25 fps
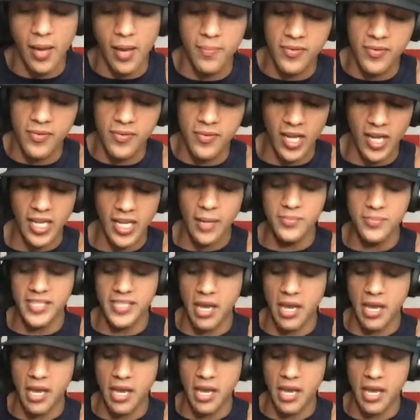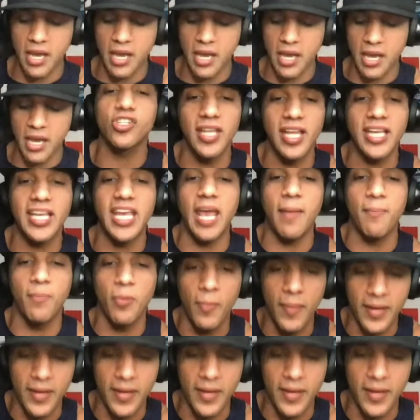But when it comes down to
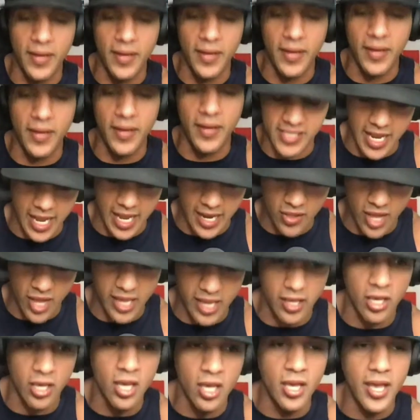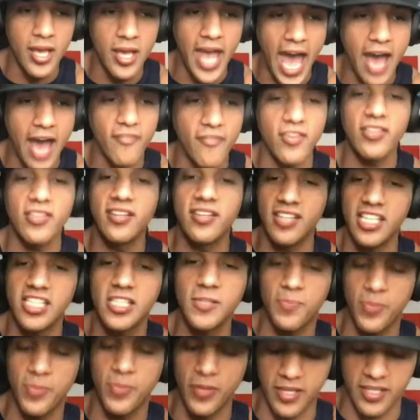actually like implementing it and like
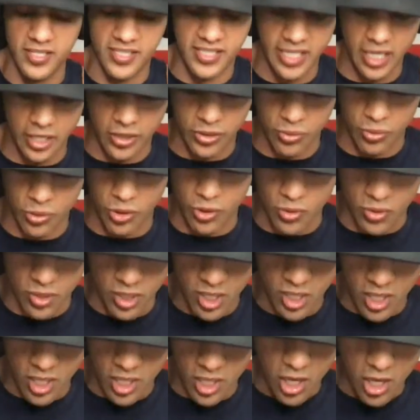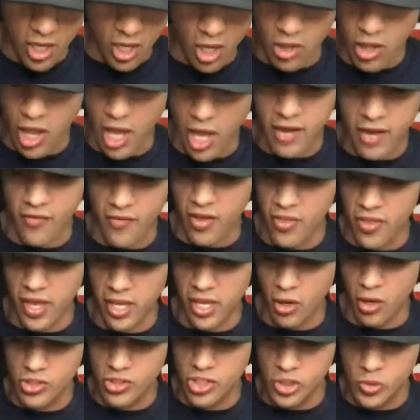having the discipline to see it through, a lot of
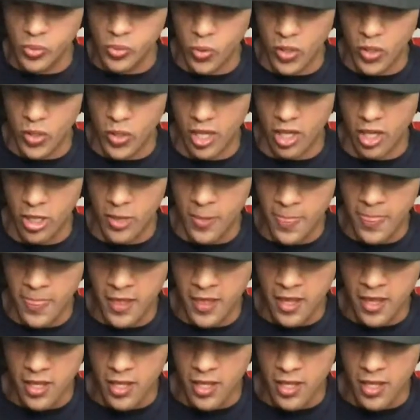online coaches will